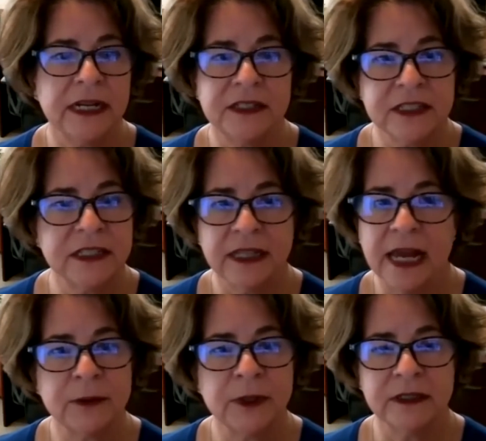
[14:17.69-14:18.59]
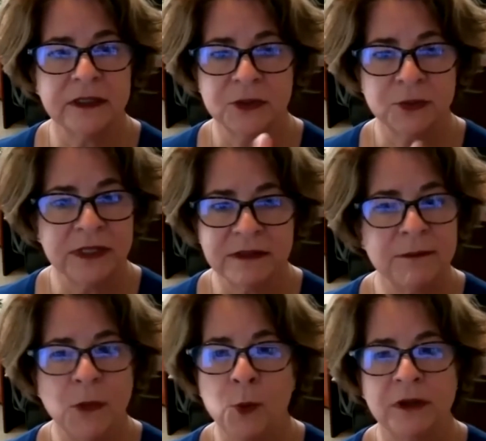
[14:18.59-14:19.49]
I just elaborate just
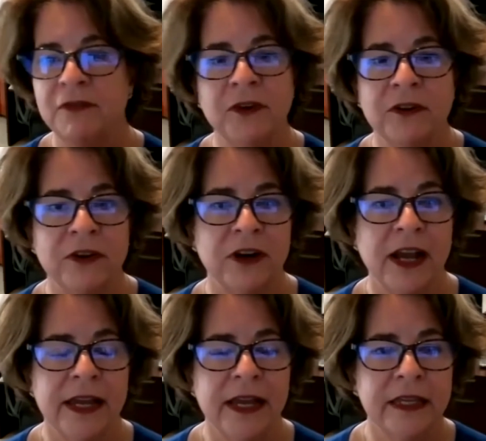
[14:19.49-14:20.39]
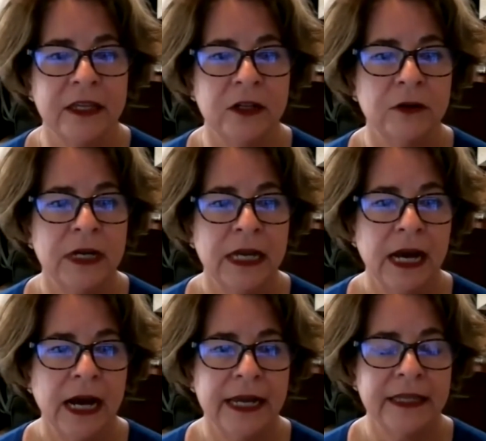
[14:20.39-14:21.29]
one moment further?
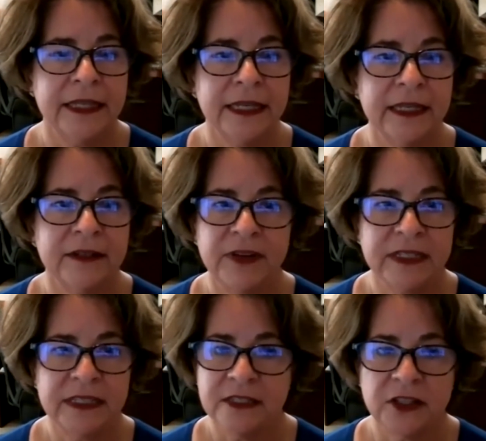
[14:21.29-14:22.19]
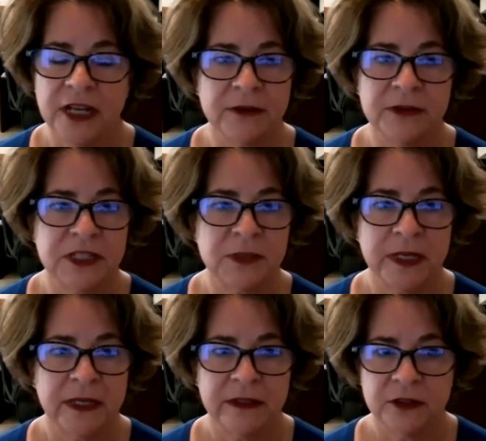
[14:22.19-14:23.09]
I think, in fact, yesterday I was just
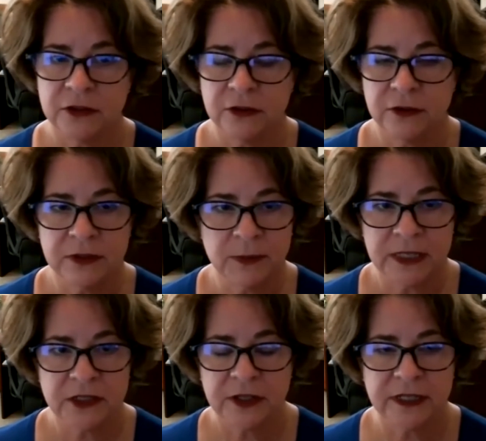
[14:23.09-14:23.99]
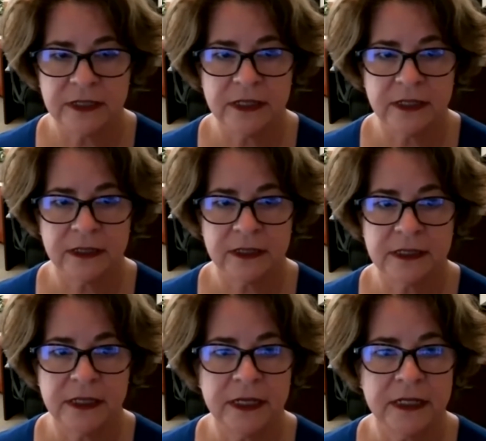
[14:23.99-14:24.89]
speaking to and mentoring a
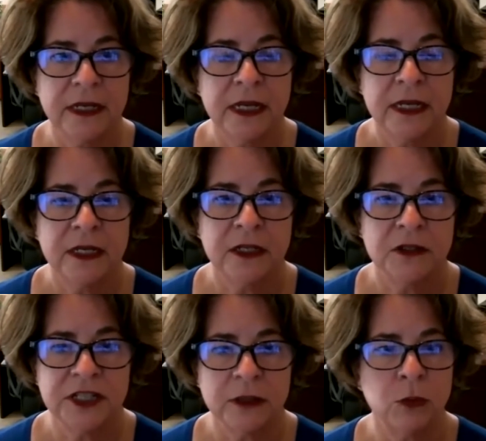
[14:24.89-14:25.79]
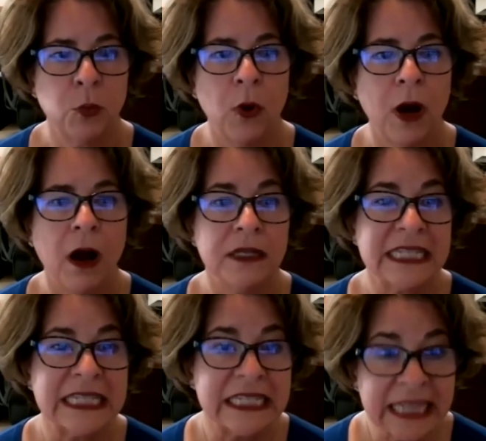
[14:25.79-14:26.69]
CLNC, and, you know, she had
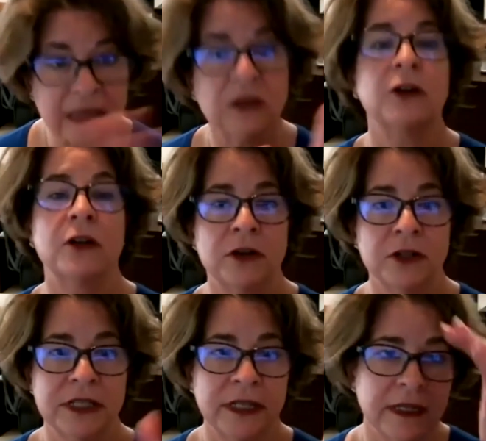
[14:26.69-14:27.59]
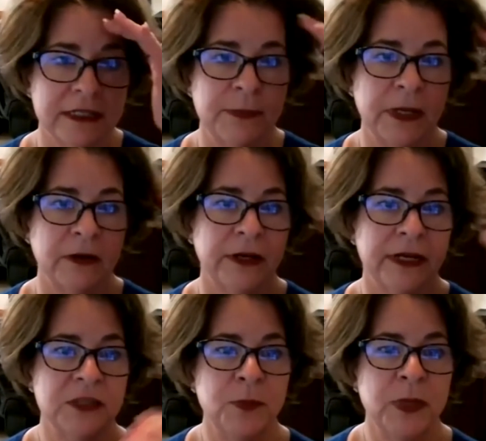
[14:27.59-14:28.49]
stellar nursing
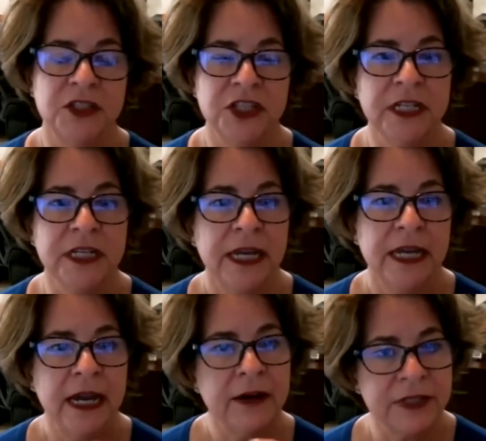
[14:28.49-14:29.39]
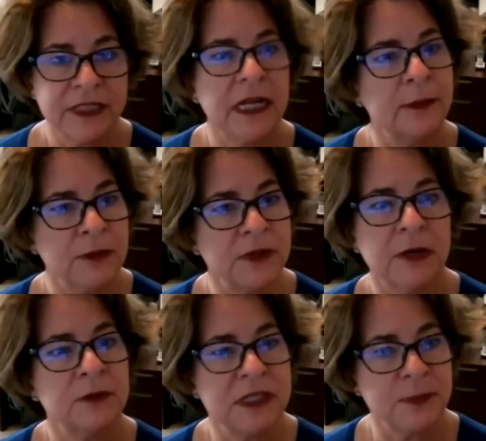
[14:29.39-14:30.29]
experience, but every time
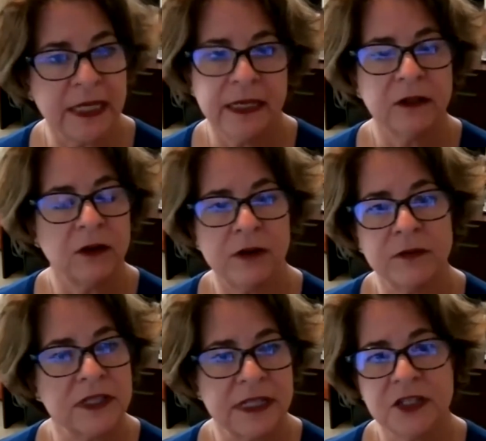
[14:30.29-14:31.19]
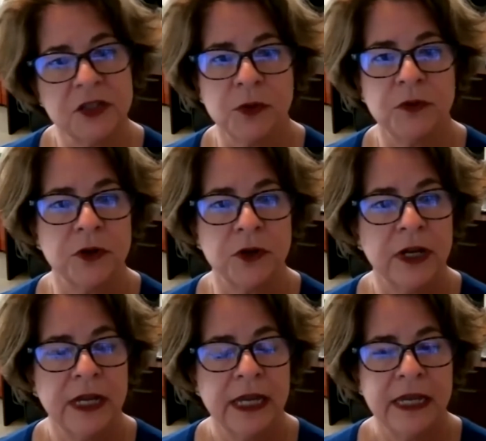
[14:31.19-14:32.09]
I was speaking in conversation with
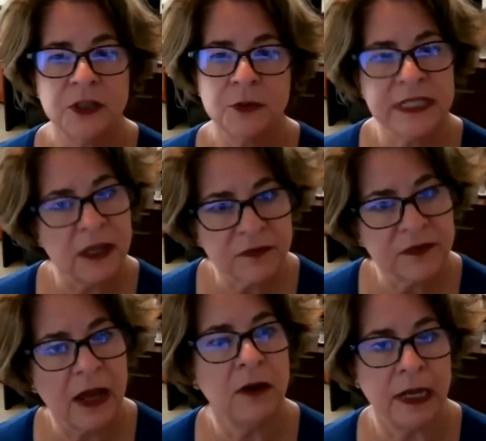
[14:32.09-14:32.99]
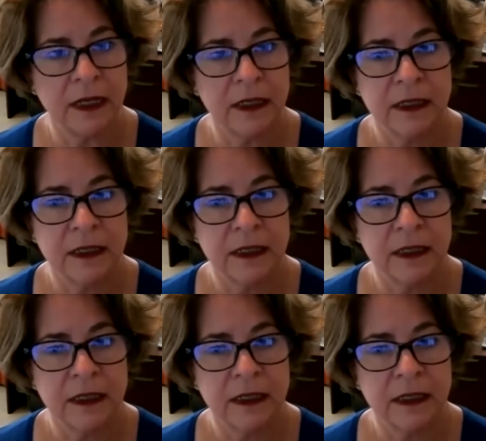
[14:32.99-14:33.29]
her, she was self-doubting.